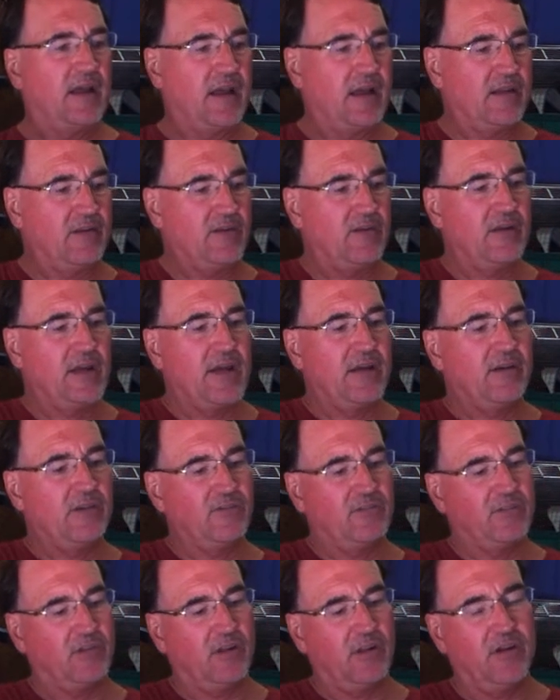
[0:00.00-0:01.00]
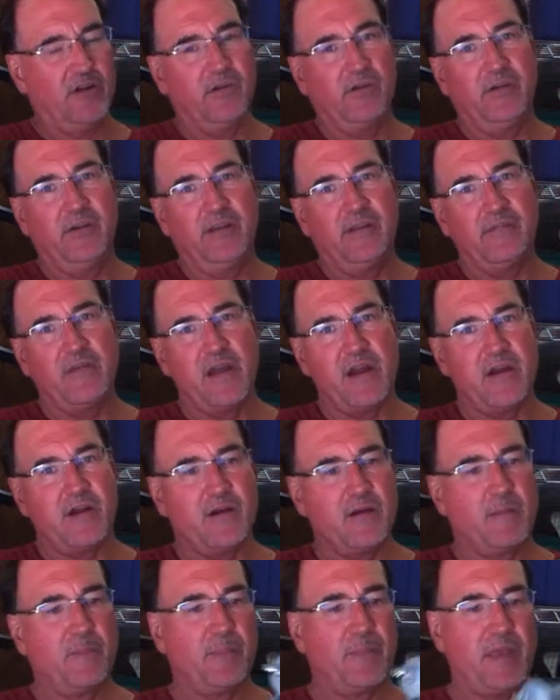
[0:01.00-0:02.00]
and your nails loaded in
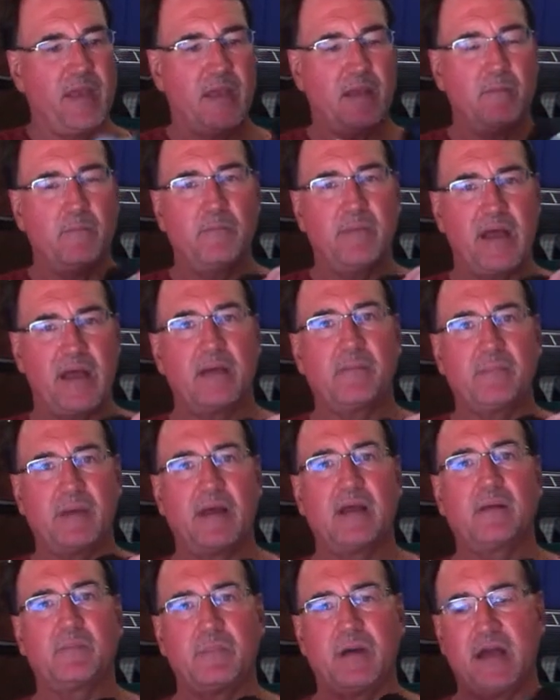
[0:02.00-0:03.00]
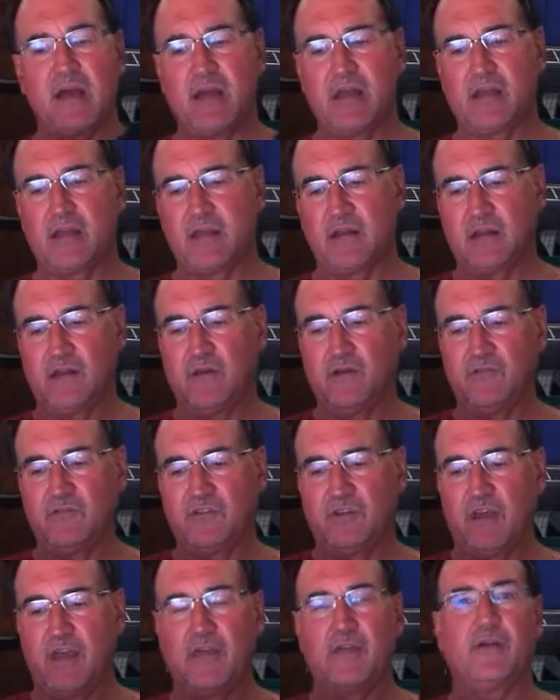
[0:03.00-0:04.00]
there, and bang, bang, bang, and it
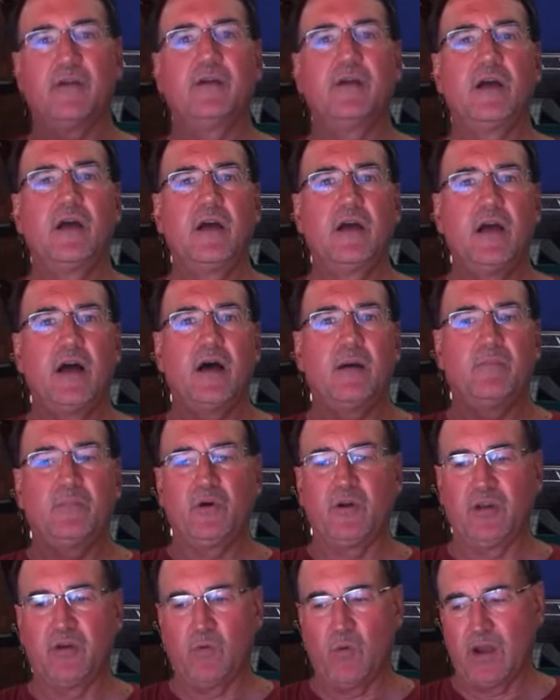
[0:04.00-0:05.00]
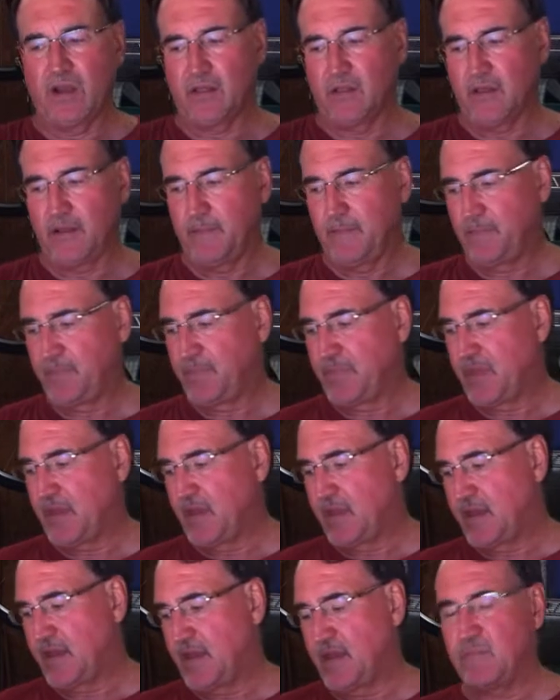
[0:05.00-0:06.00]
goes together pretty quickly.
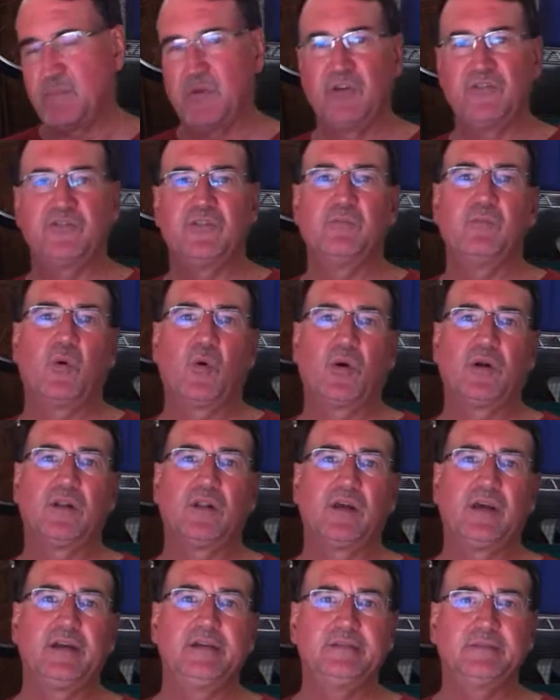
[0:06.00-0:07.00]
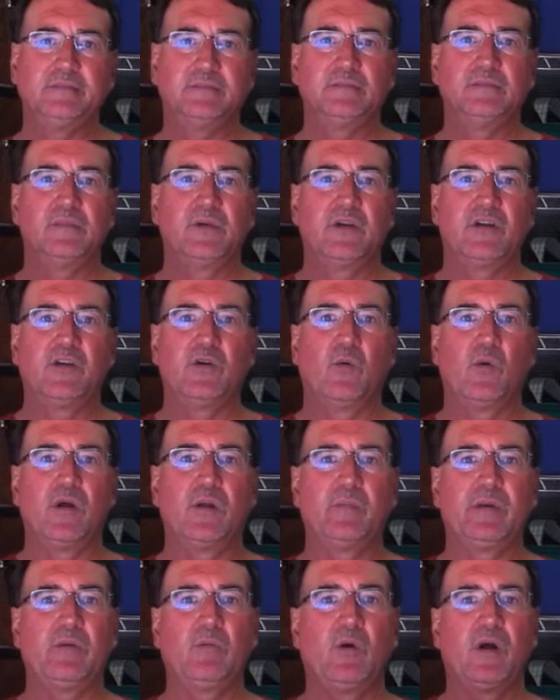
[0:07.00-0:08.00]
And most importantly, you'll
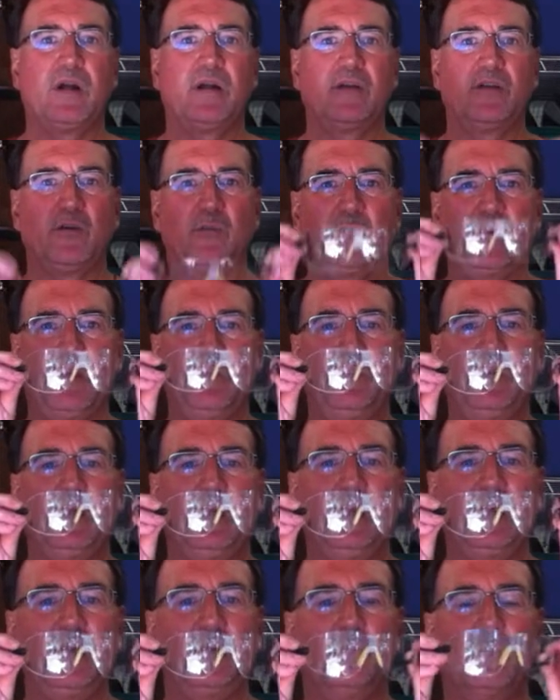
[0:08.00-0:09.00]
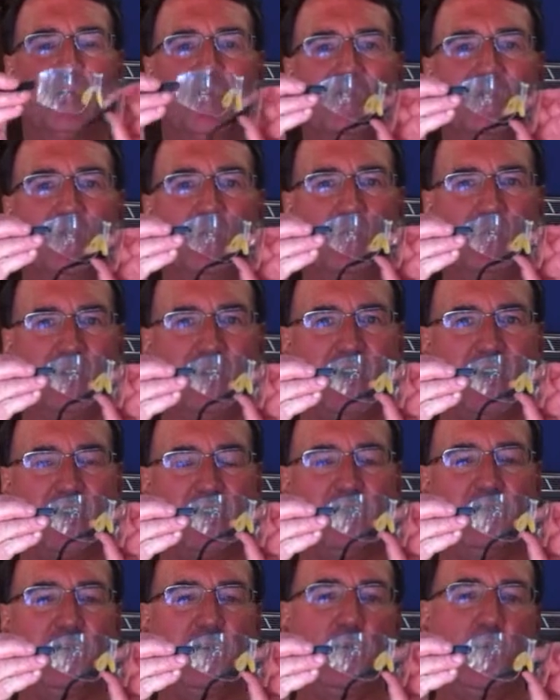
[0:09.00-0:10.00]
want to be wearing your PPE, personal
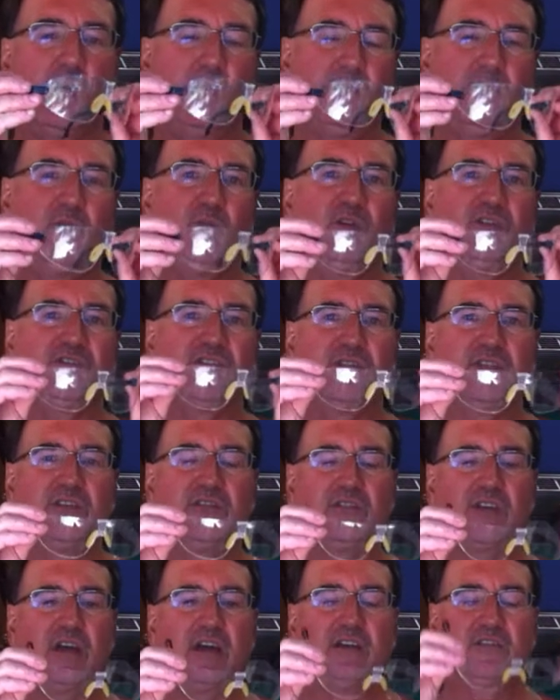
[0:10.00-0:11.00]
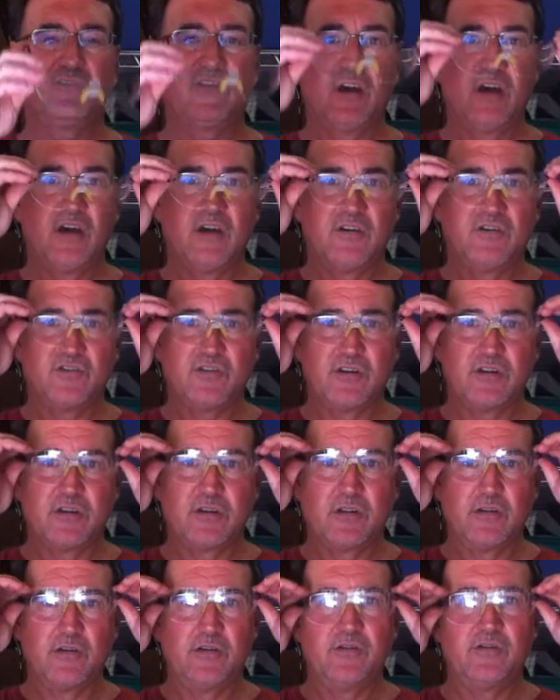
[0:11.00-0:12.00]
protective equipment, which in this case should
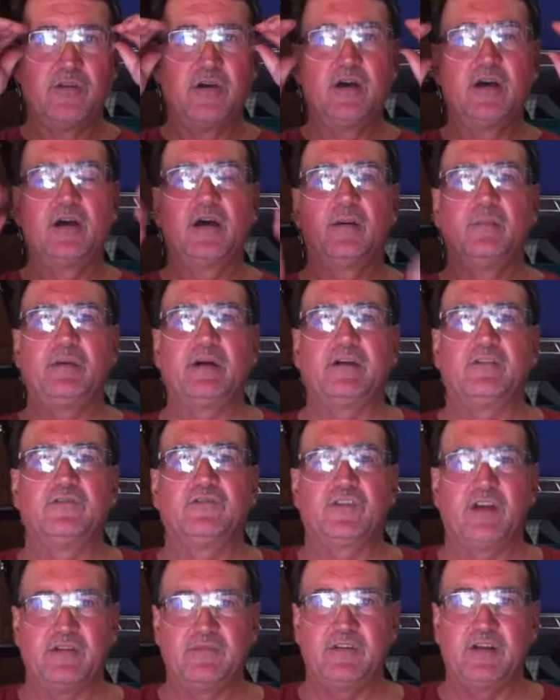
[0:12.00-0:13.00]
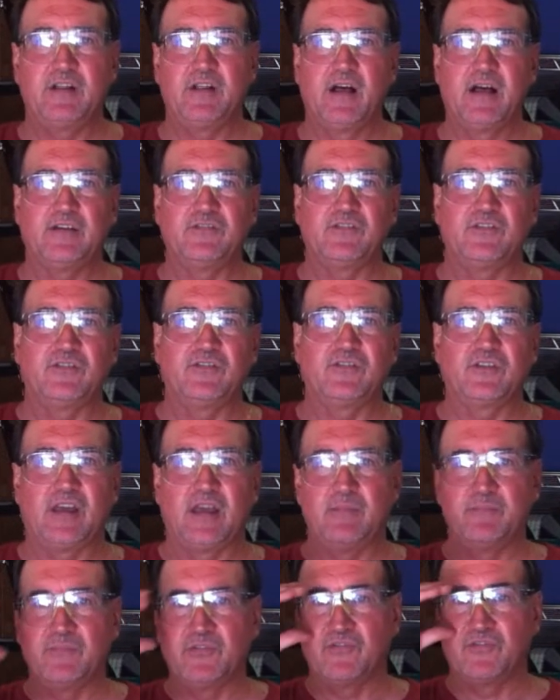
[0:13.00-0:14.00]
include a pair of safety glasses to
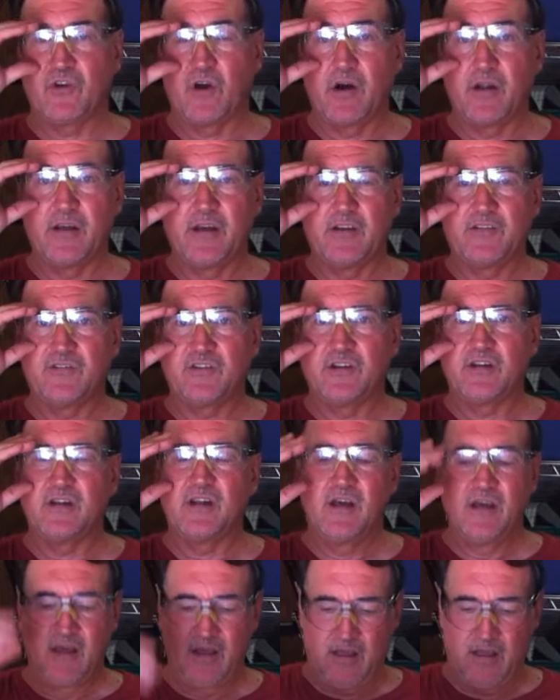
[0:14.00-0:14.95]
keep the sawdust and